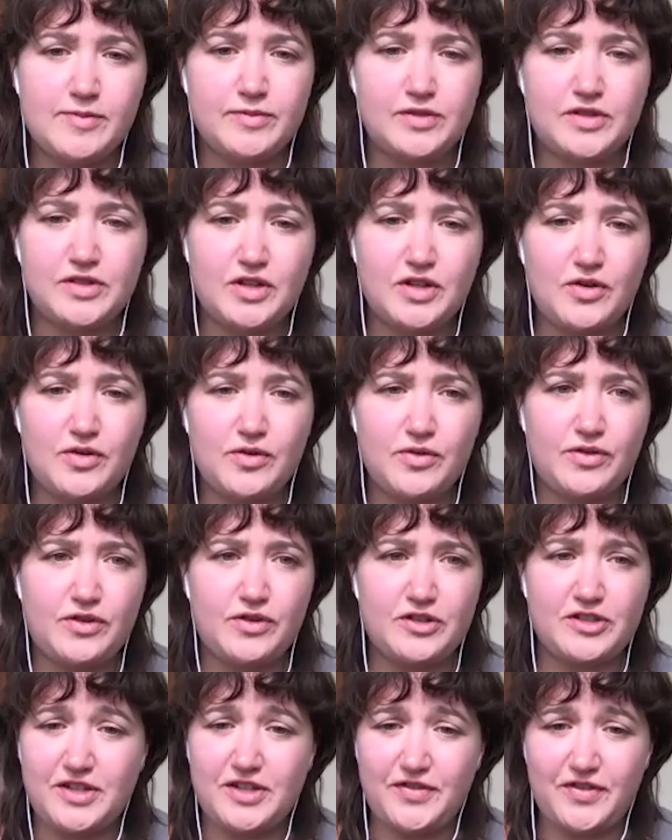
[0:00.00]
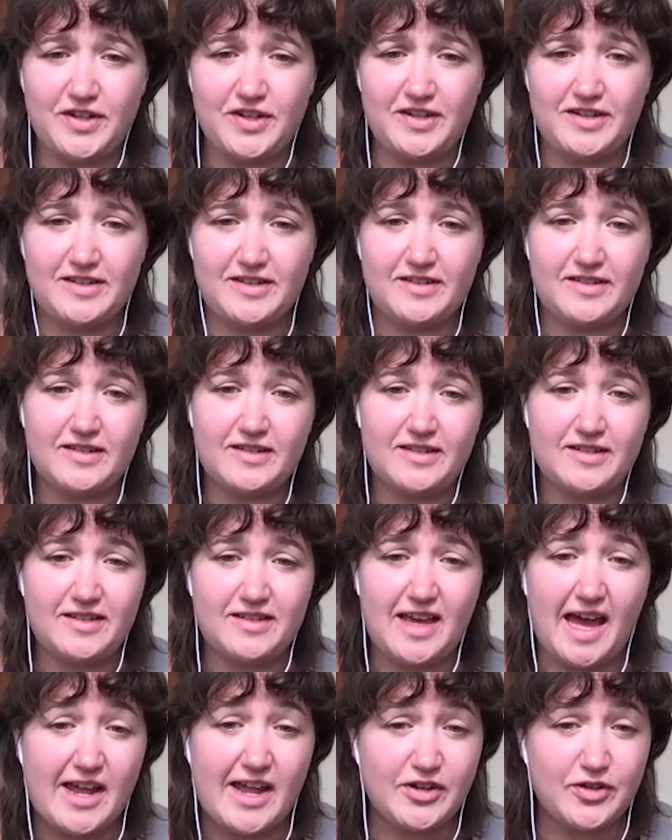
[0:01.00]
so there's different
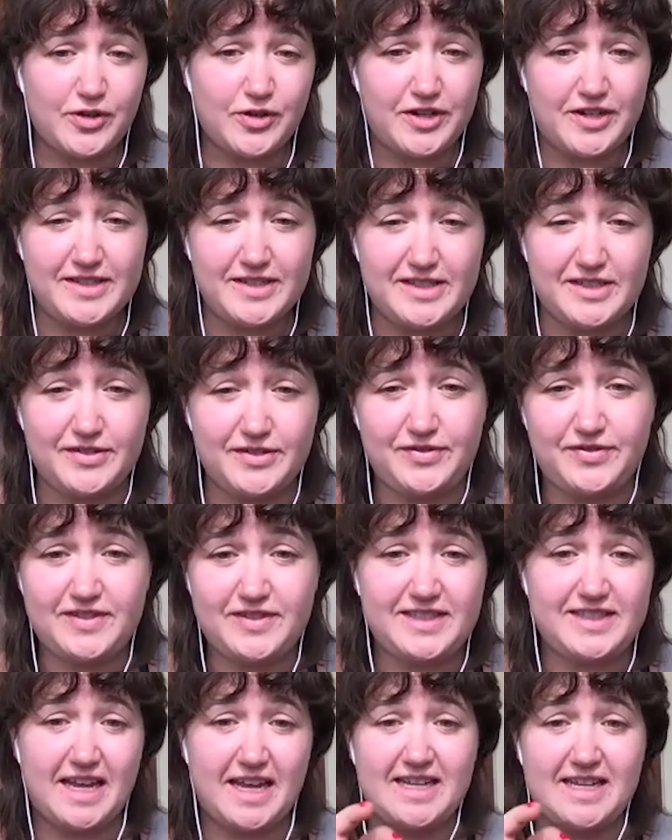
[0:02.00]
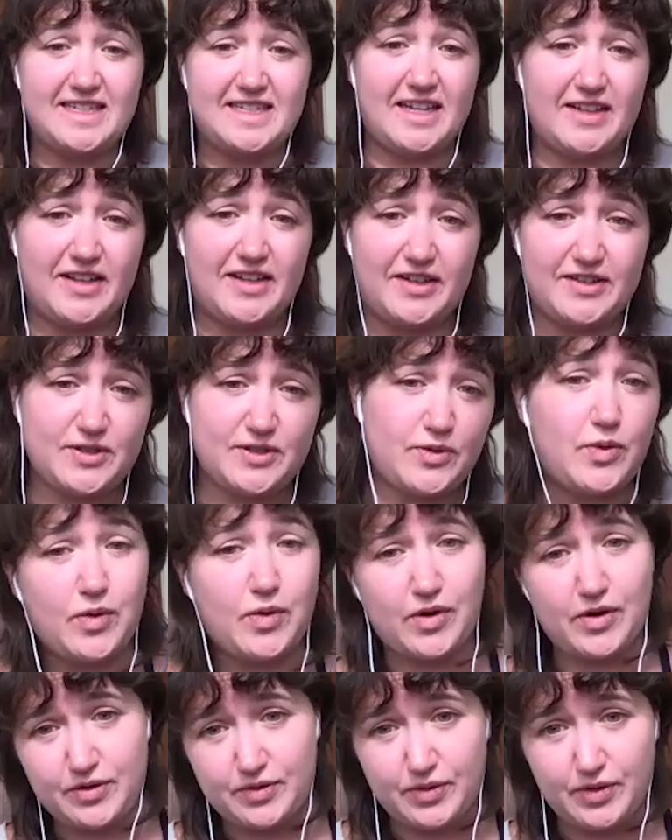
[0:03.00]
categories of psychedelics, quote
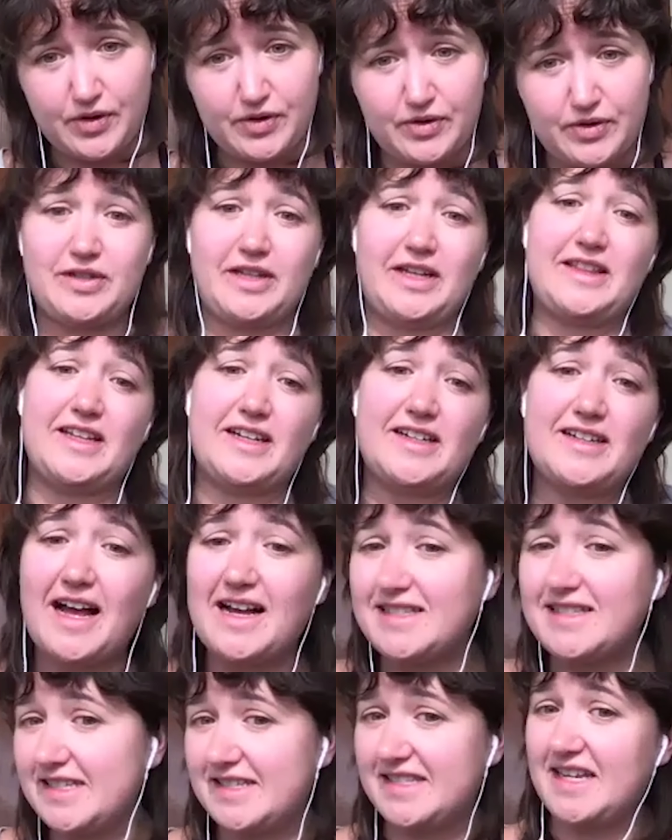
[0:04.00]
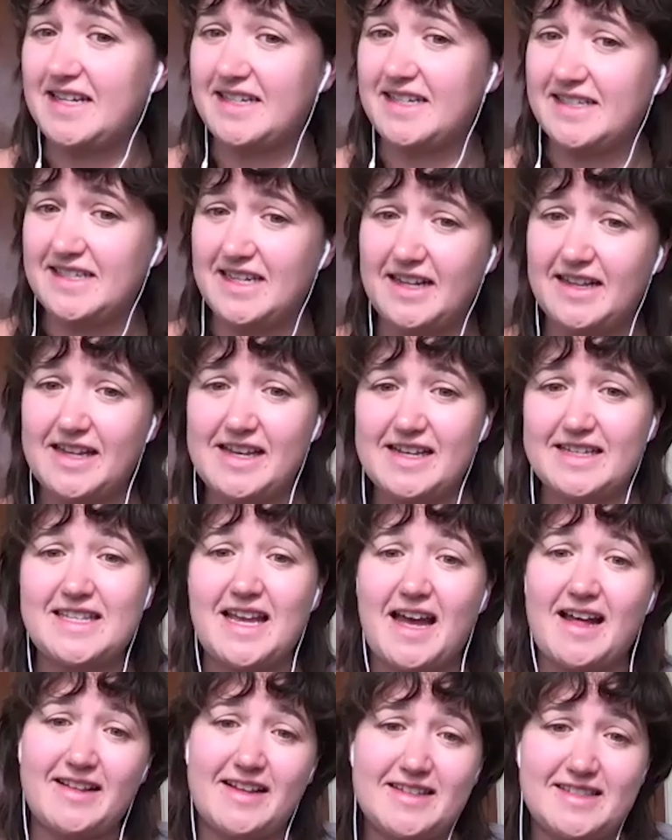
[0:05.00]
unquote, like the classic psychedelics,
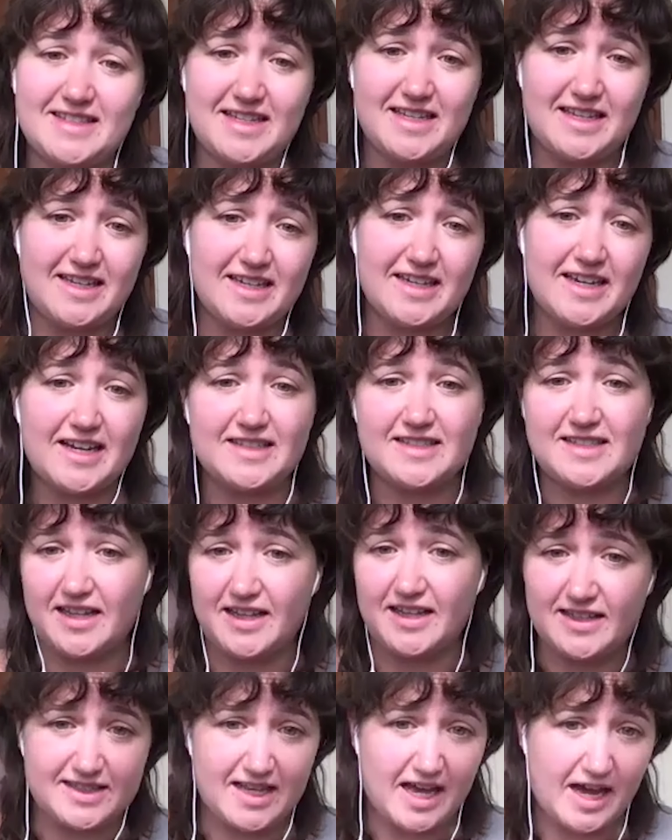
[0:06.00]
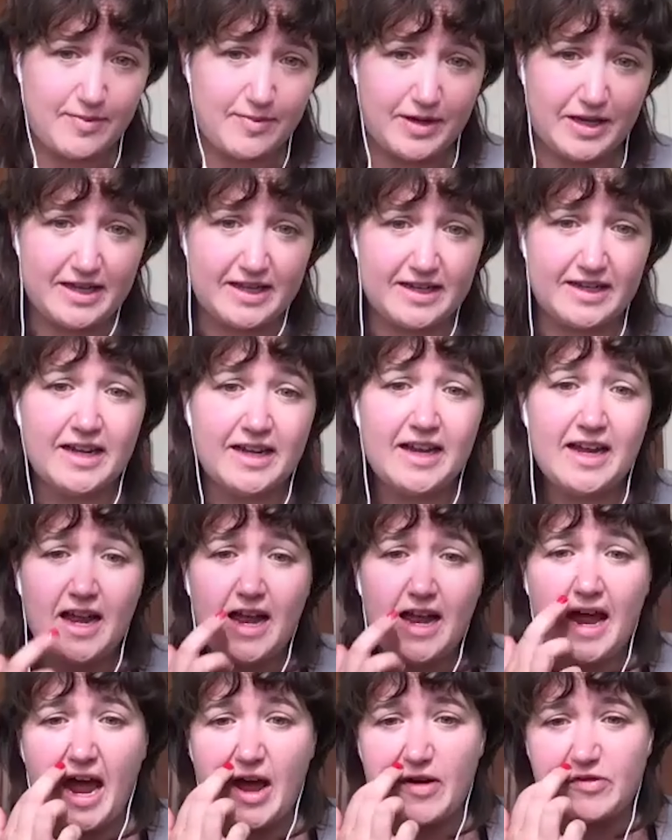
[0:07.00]
LSD, and psilocybin,
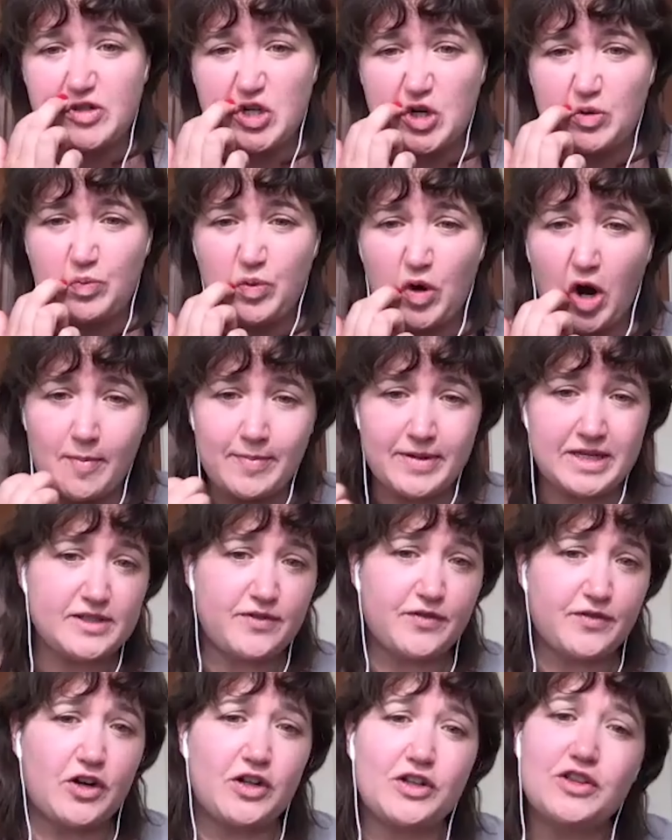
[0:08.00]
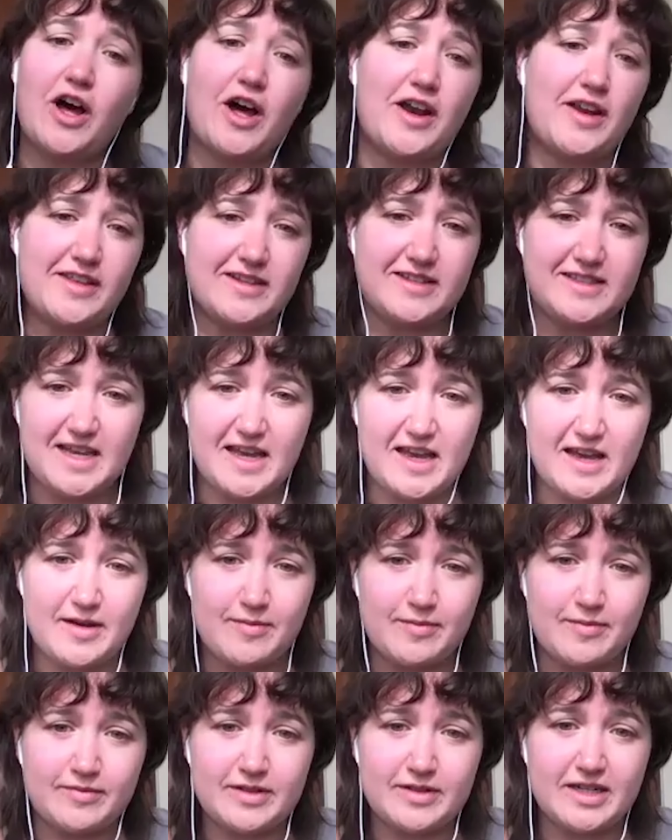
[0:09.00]
have shown promise for a lot of the
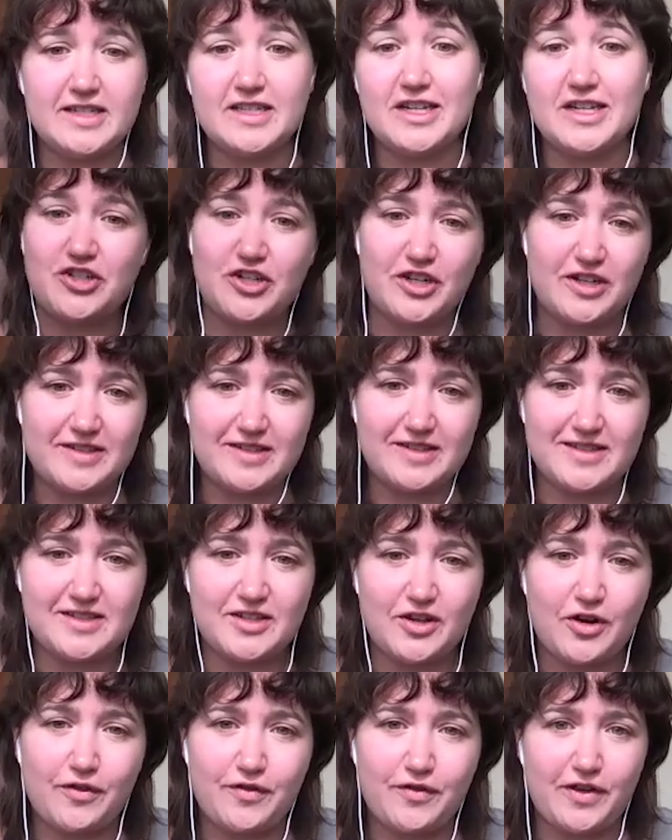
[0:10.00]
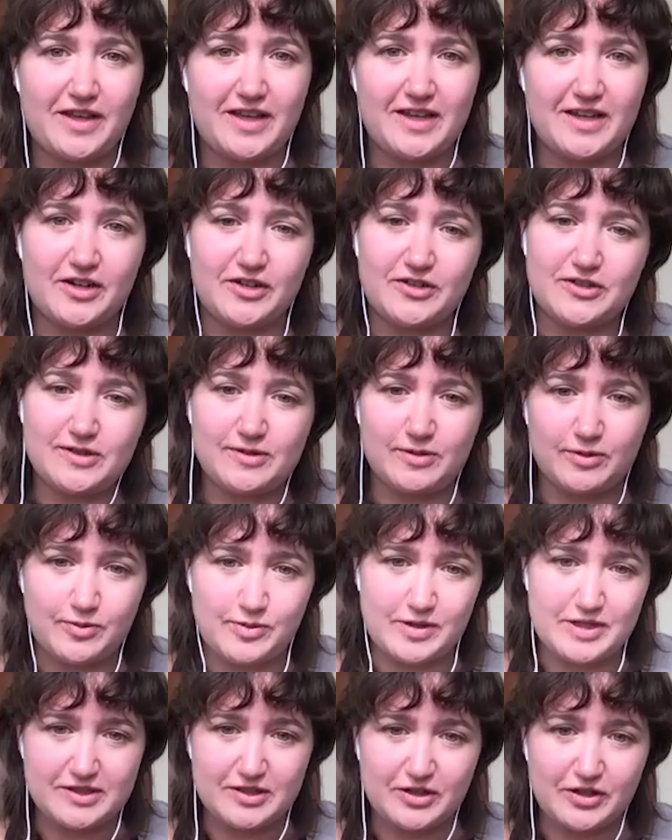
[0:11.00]
same conditions over the years through
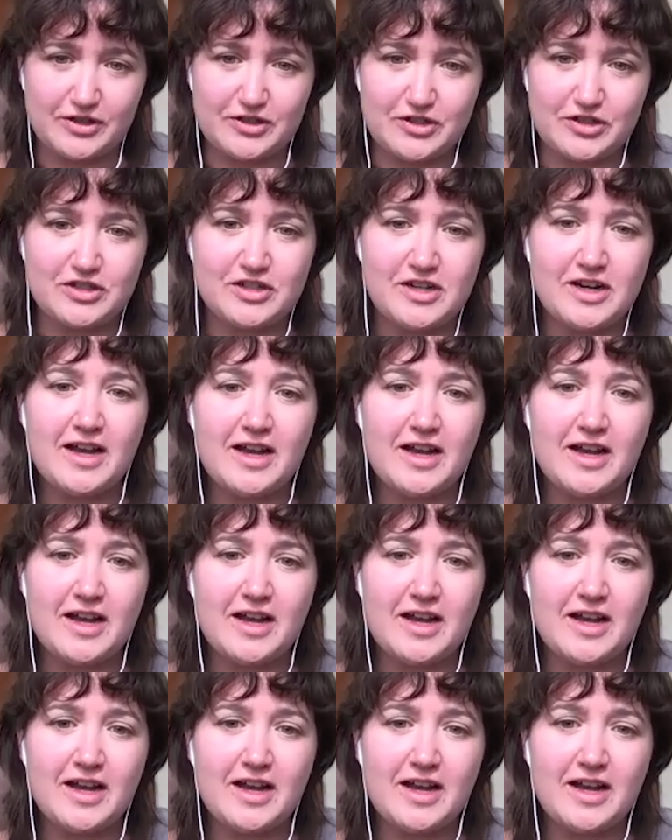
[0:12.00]
research.